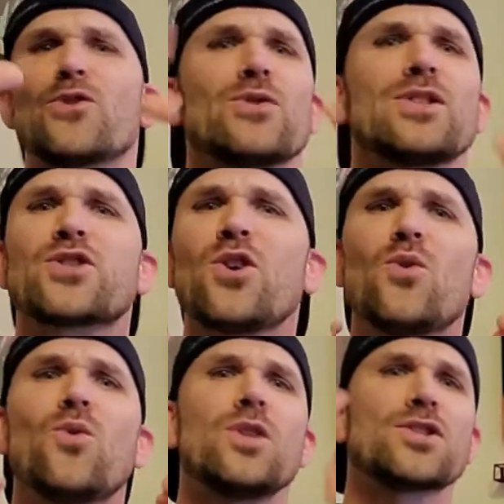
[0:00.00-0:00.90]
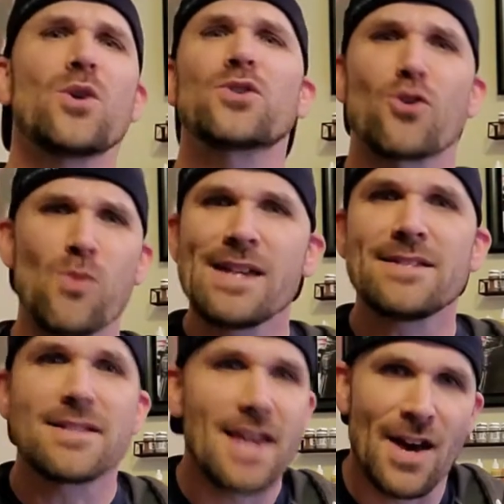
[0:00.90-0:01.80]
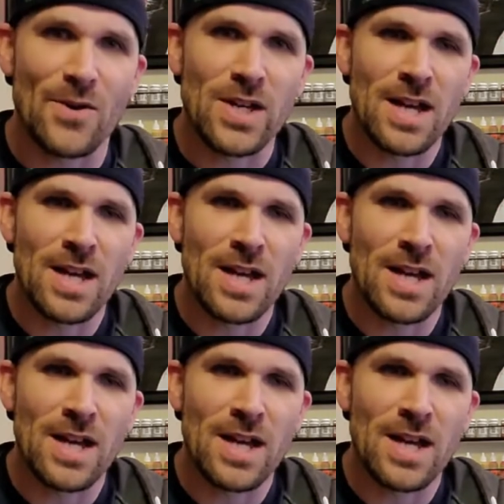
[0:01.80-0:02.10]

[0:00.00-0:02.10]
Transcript: Let's go to Crazy Town,